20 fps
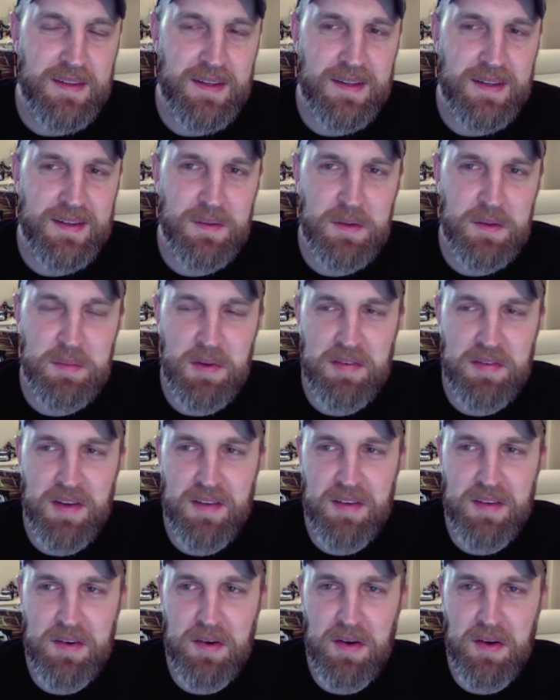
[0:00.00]
E.T. was my
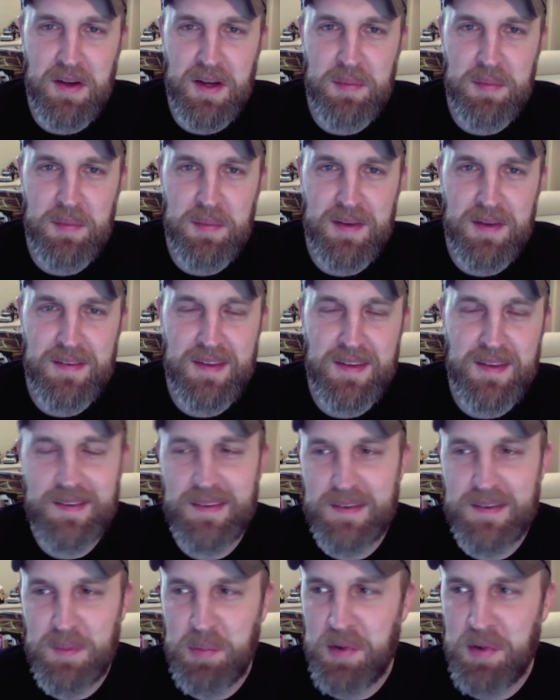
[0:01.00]
favorite growing up. So that was like
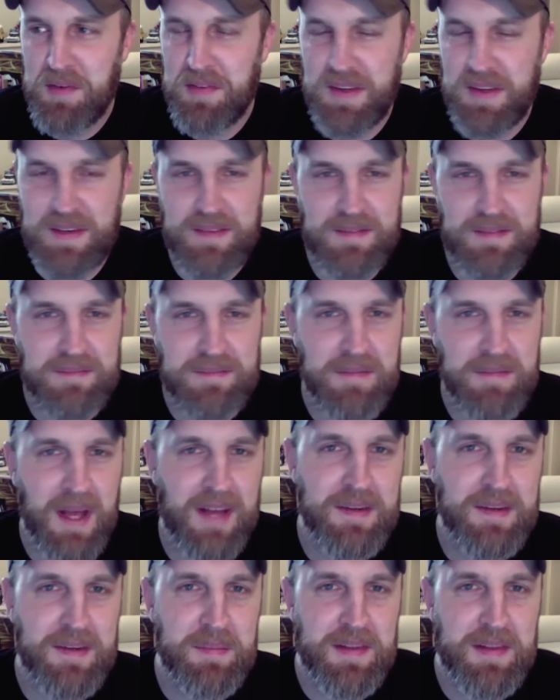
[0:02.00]
such a perfect
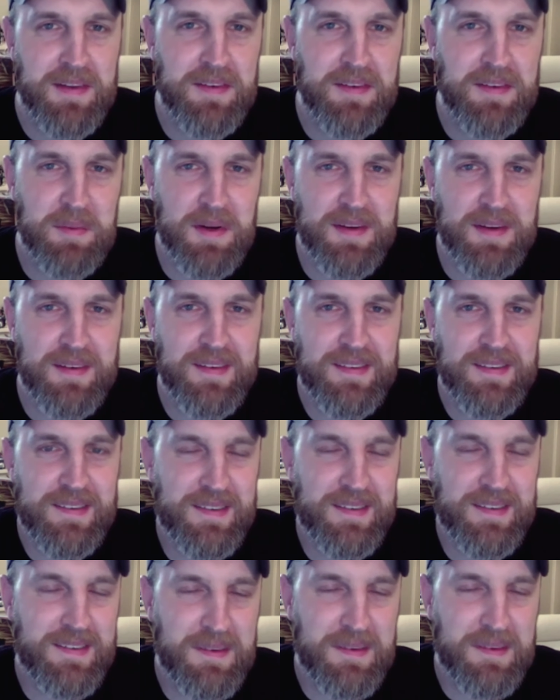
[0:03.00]
mashup that those work
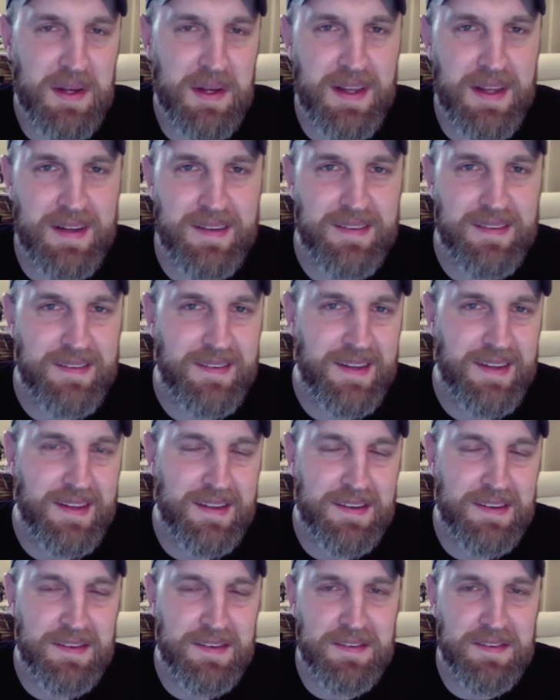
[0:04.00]
just the way that
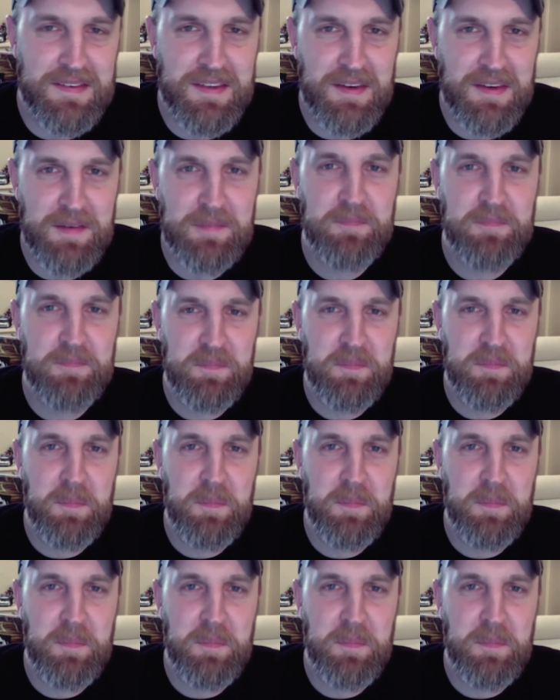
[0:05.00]
they do. So